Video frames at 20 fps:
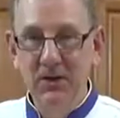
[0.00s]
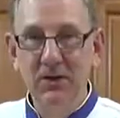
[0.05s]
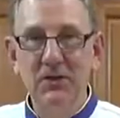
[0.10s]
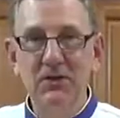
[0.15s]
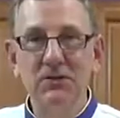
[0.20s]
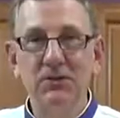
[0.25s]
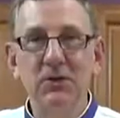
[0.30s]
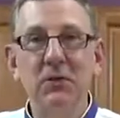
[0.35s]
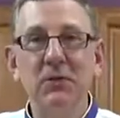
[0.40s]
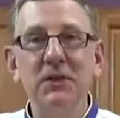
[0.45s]

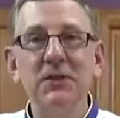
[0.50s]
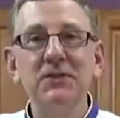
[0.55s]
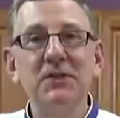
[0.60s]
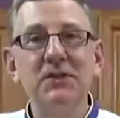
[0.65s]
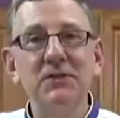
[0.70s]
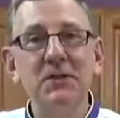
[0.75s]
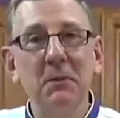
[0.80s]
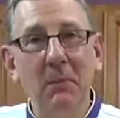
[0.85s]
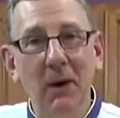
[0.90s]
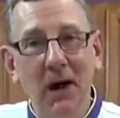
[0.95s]
So this
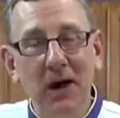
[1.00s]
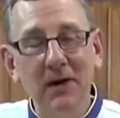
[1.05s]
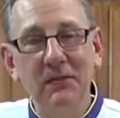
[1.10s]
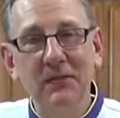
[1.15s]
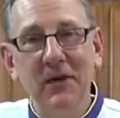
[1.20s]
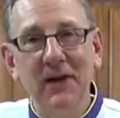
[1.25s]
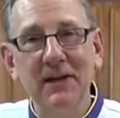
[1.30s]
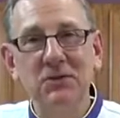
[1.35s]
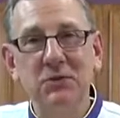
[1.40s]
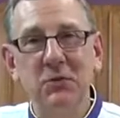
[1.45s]
is the
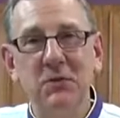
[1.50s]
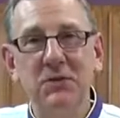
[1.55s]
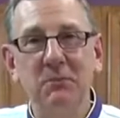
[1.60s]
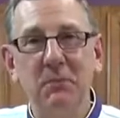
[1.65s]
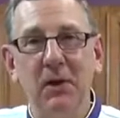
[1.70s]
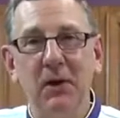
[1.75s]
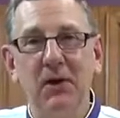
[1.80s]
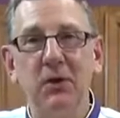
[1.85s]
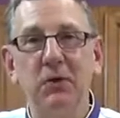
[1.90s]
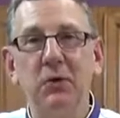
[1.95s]
modified Swiss
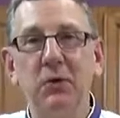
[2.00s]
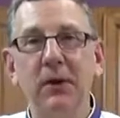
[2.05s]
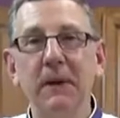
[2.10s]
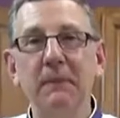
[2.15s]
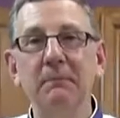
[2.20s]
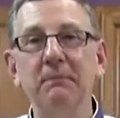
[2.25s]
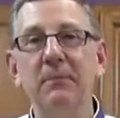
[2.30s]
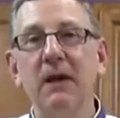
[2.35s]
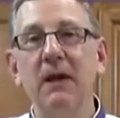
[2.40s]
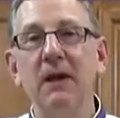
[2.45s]

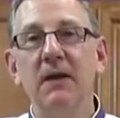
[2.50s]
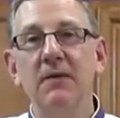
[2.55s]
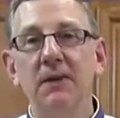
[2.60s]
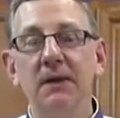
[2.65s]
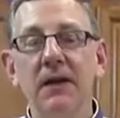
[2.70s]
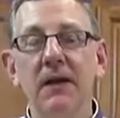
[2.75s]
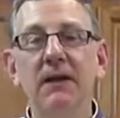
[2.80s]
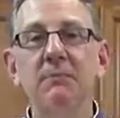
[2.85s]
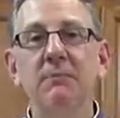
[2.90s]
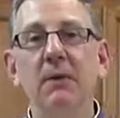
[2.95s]
buttercream.
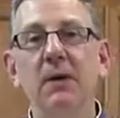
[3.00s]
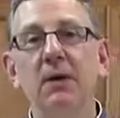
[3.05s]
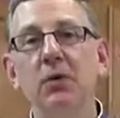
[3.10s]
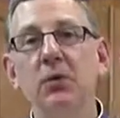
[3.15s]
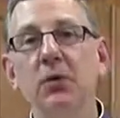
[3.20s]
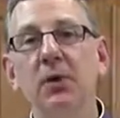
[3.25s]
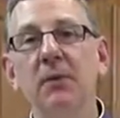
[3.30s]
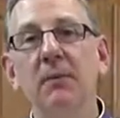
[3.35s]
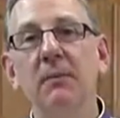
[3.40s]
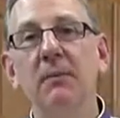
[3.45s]
The next
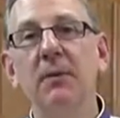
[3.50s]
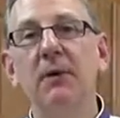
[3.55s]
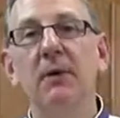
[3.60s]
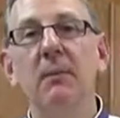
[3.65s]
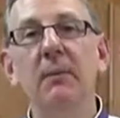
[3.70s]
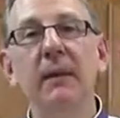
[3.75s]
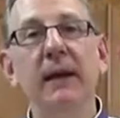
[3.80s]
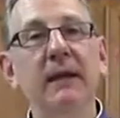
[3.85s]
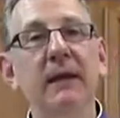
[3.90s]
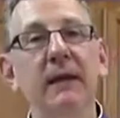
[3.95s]
buttercream I'm going
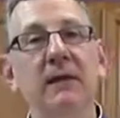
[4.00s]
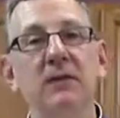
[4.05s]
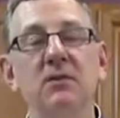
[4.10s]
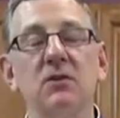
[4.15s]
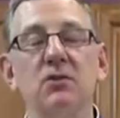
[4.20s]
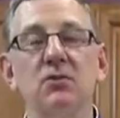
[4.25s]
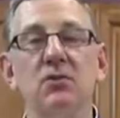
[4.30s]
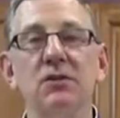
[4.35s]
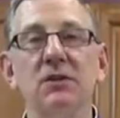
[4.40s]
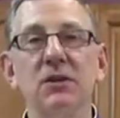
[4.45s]
to make is
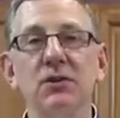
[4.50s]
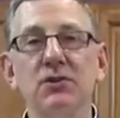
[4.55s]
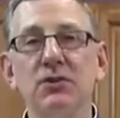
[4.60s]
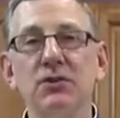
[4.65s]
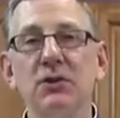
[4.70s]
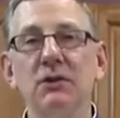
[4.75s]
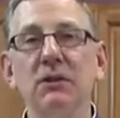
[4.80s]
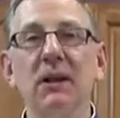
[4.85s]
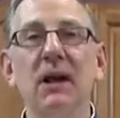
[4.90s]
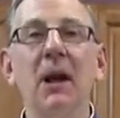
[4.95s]
a
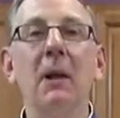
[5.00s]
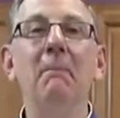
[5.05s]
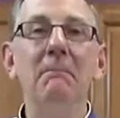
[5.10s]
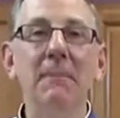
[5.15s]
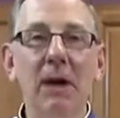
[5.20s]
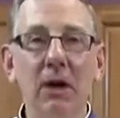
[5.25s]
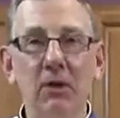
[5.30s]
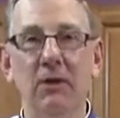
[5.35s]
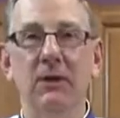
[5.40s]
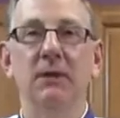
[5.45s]
traditional
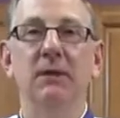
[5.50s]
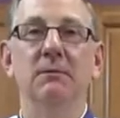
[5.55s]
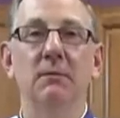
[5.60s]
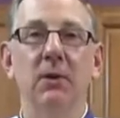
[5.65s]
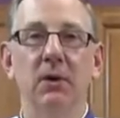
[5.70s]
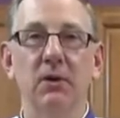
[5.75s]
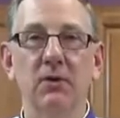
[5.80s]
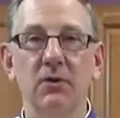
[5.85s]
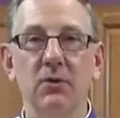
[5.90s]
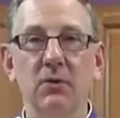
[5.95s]
American
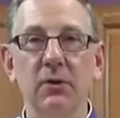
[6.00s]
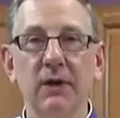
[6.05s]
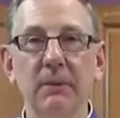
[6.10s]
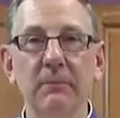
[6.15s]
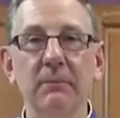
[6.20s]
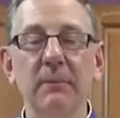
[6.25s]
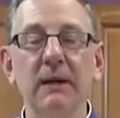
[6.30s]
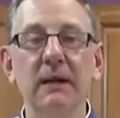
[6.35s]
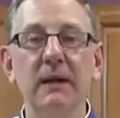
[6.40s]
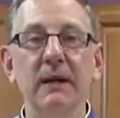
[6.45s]

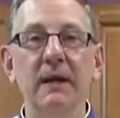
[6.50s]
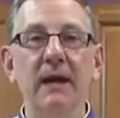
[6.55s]
buttercream.